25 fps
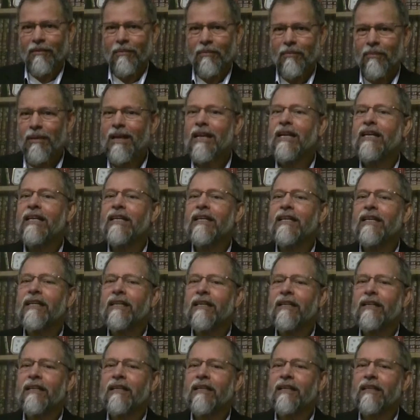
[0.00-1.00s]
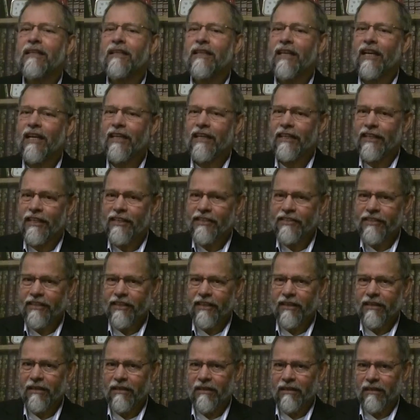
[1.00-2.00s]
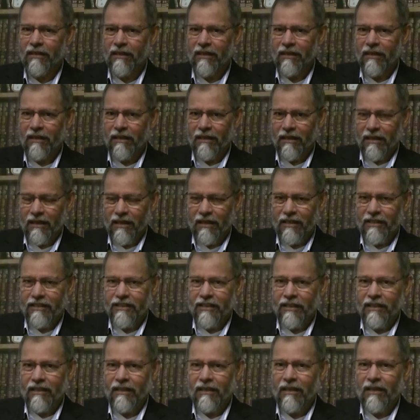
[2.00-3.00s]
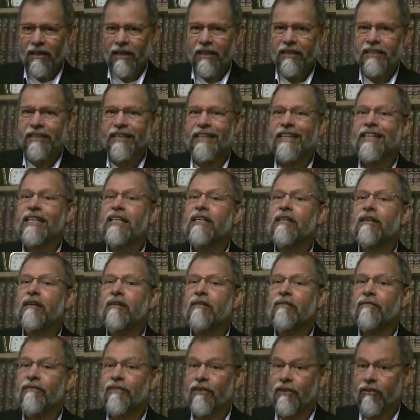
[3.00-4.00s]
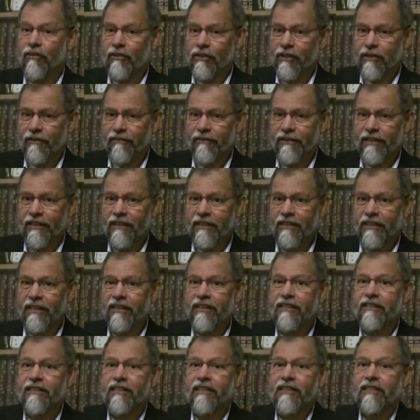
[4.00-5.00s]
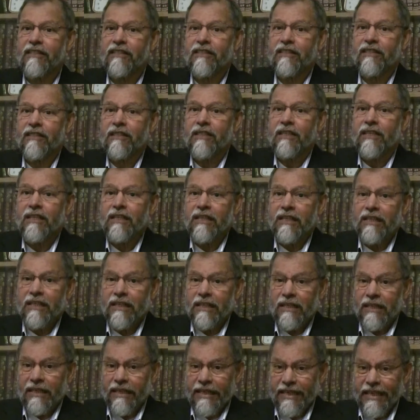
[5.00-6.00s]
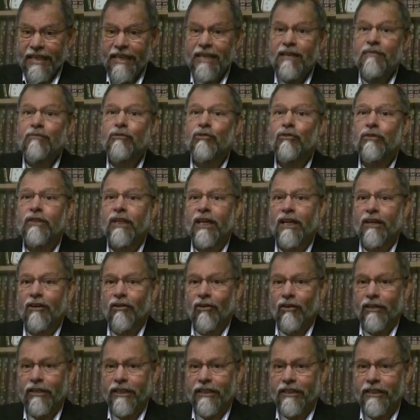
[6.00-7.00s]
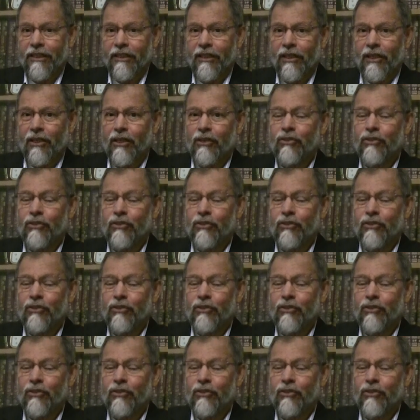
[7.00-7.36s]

mainly the Hellenistic culture and Greek philosophy. These things came to their knowledge.